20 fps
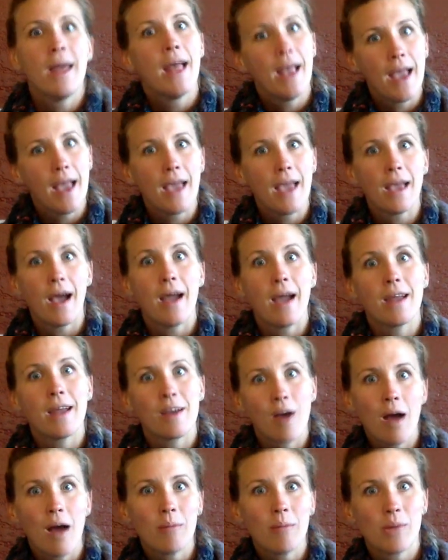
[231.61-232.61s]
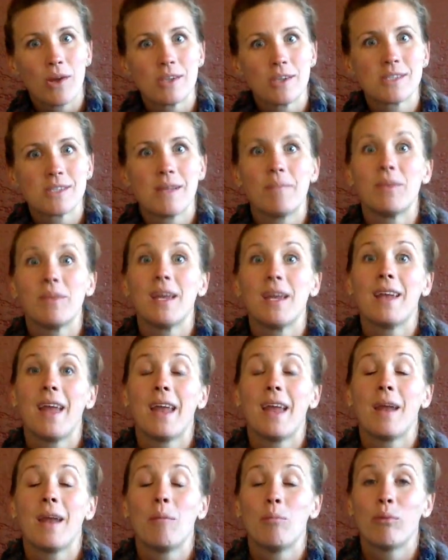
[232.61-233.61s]
hey, I accomplished something
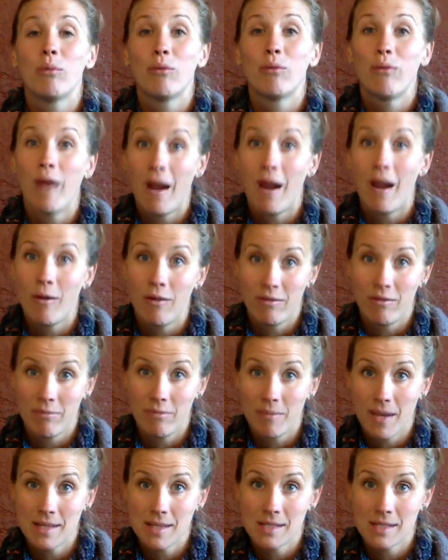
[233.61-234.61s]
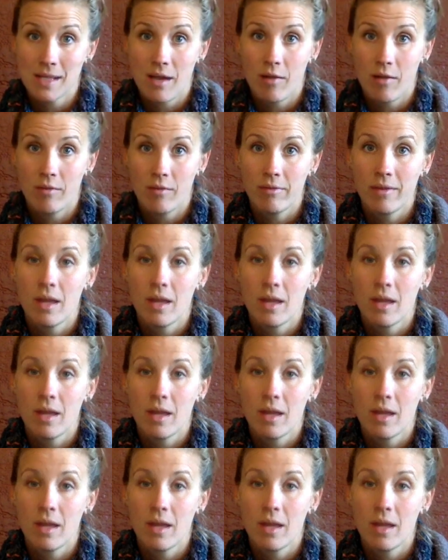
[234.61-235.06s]
and I'm proud of myself.